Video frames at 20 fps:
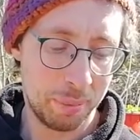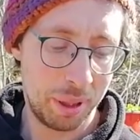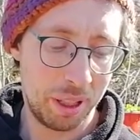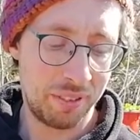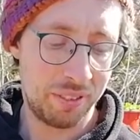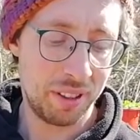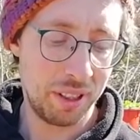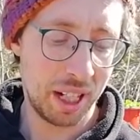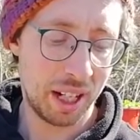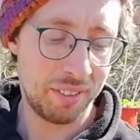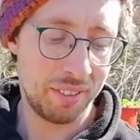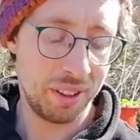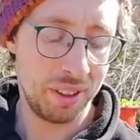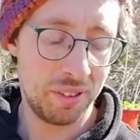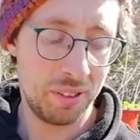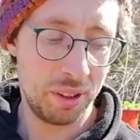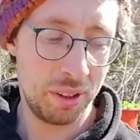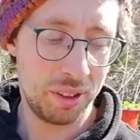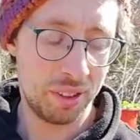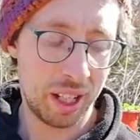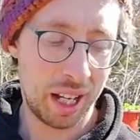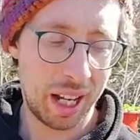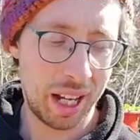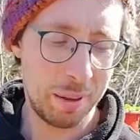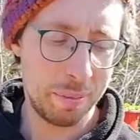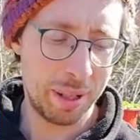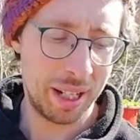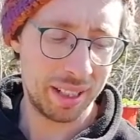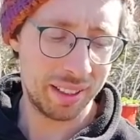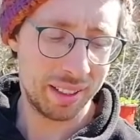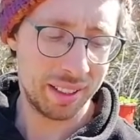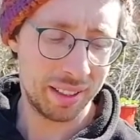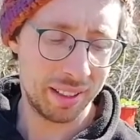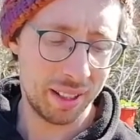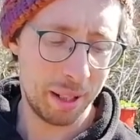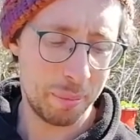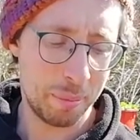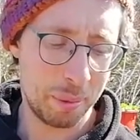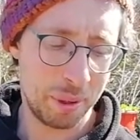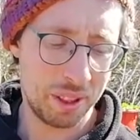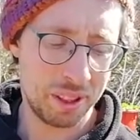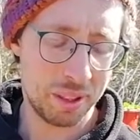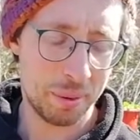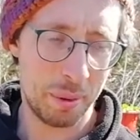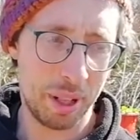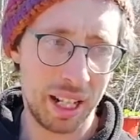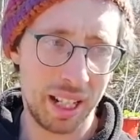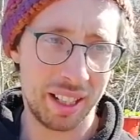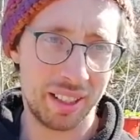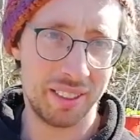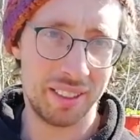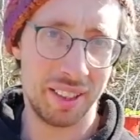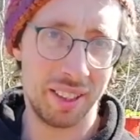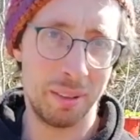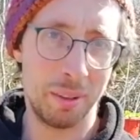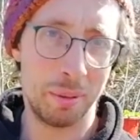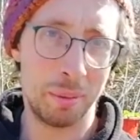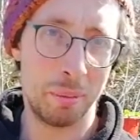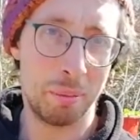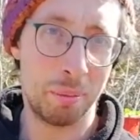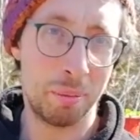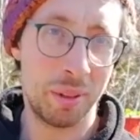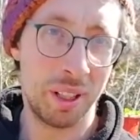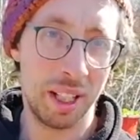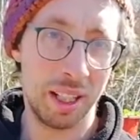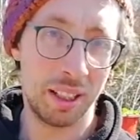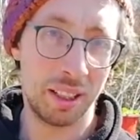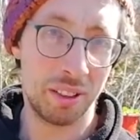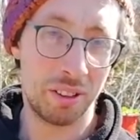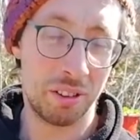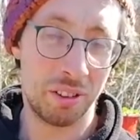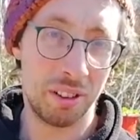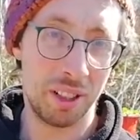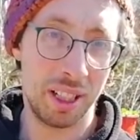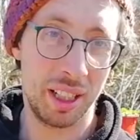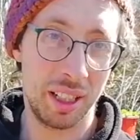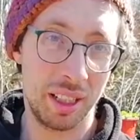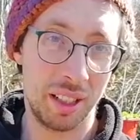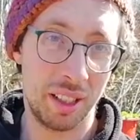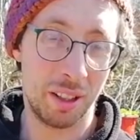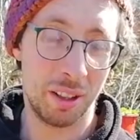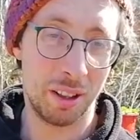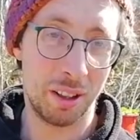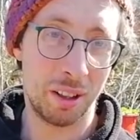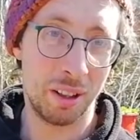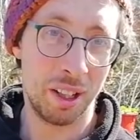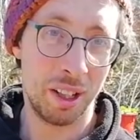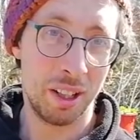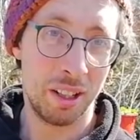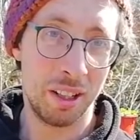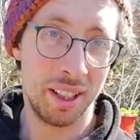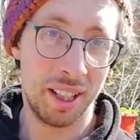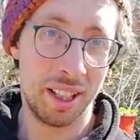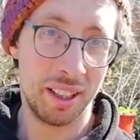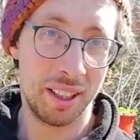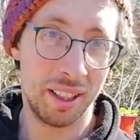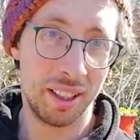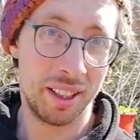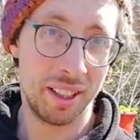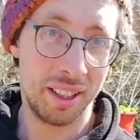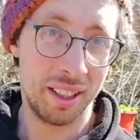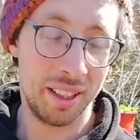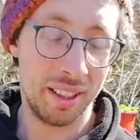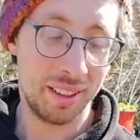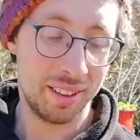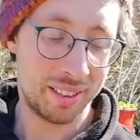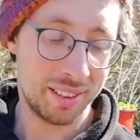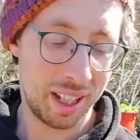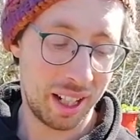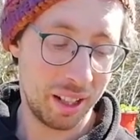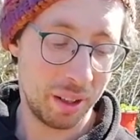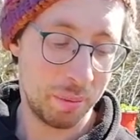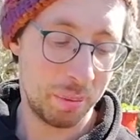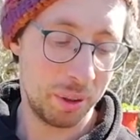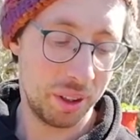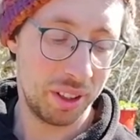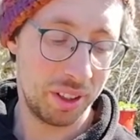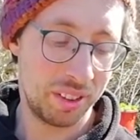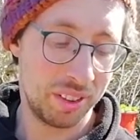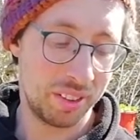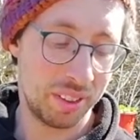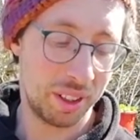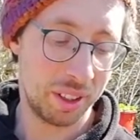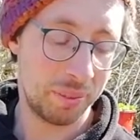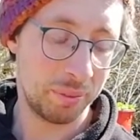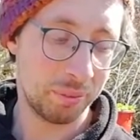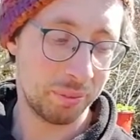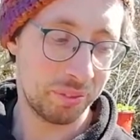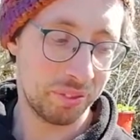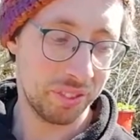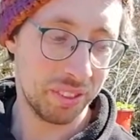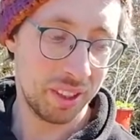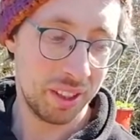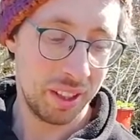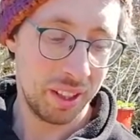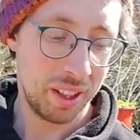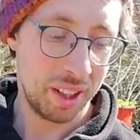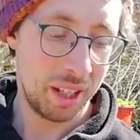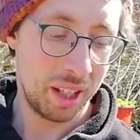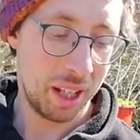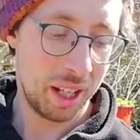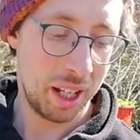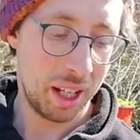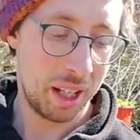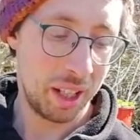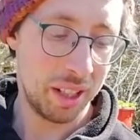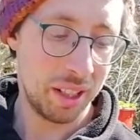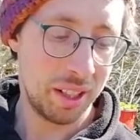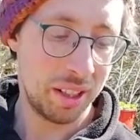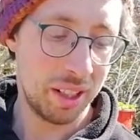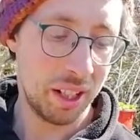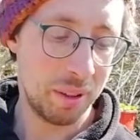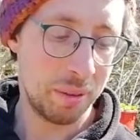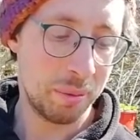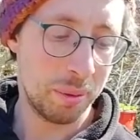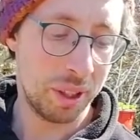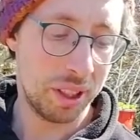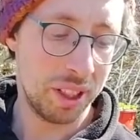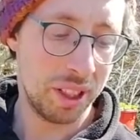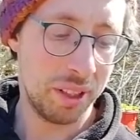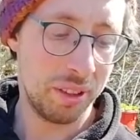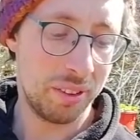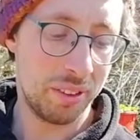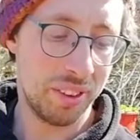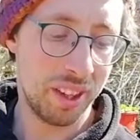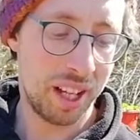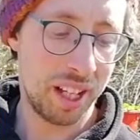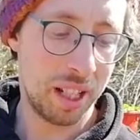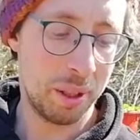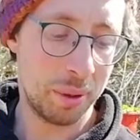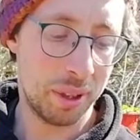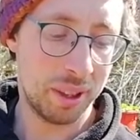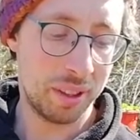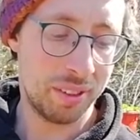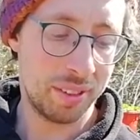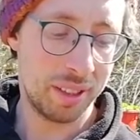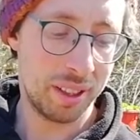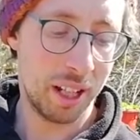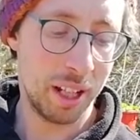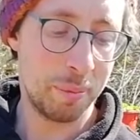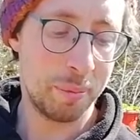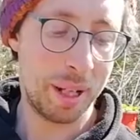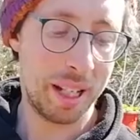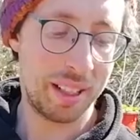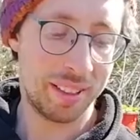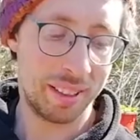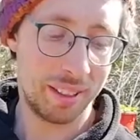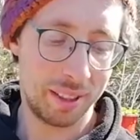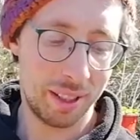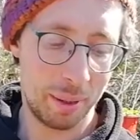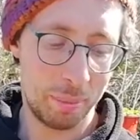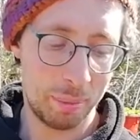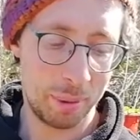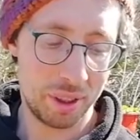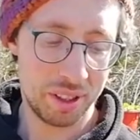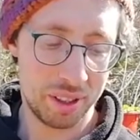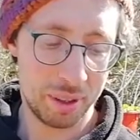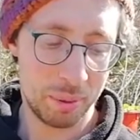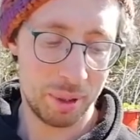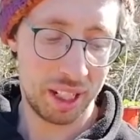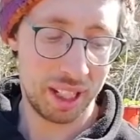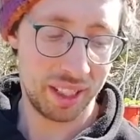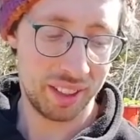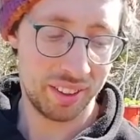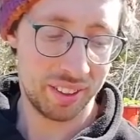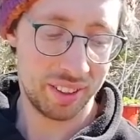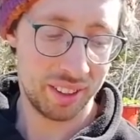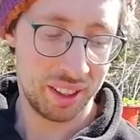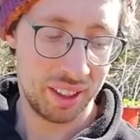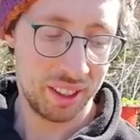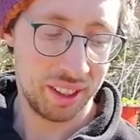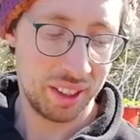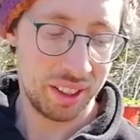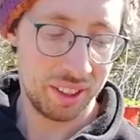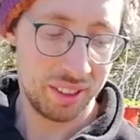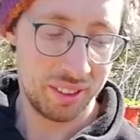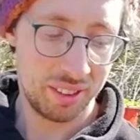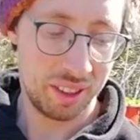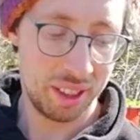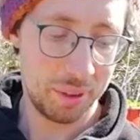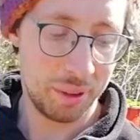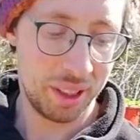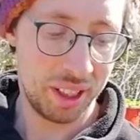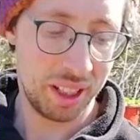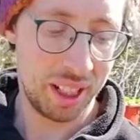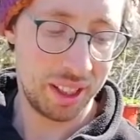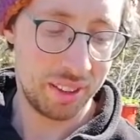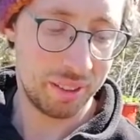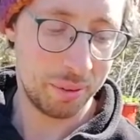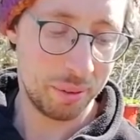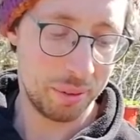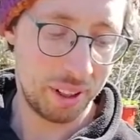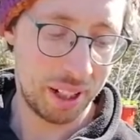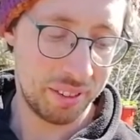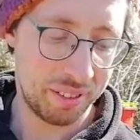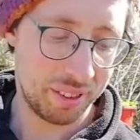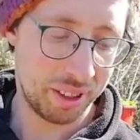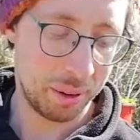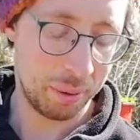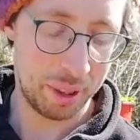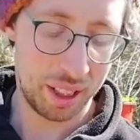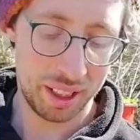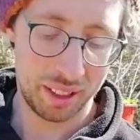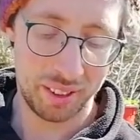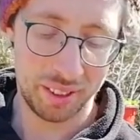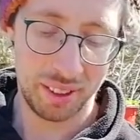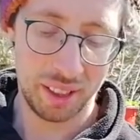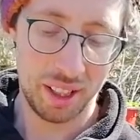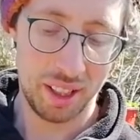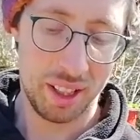If you use high melting temperature wax, it'll kill the tree or kill the scion wood. So you don't want to use that. You want to use low melting temperature wax. So you want to get some grafting wax.